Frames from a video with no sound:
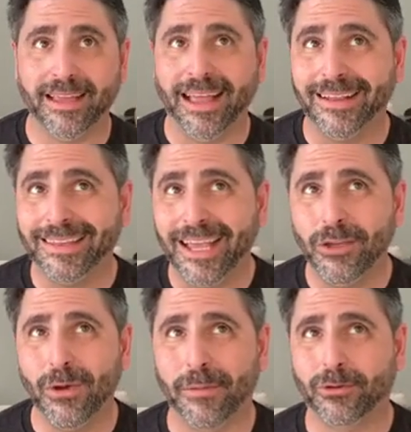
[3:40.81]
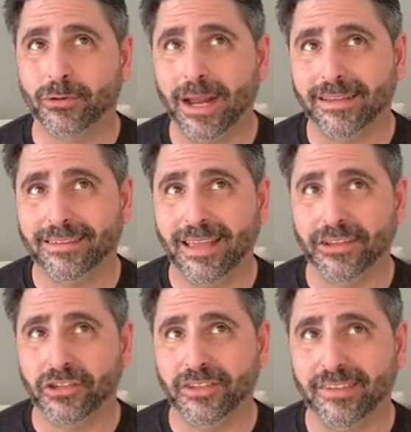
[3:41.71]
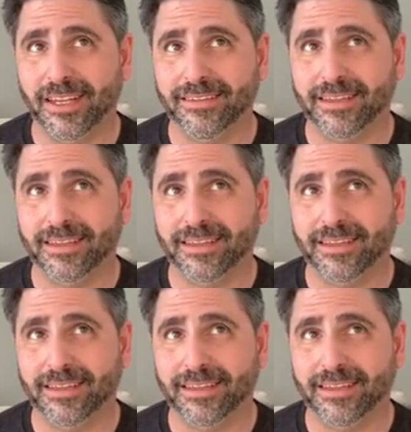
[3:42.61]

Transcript: And then you have tracks that she sings.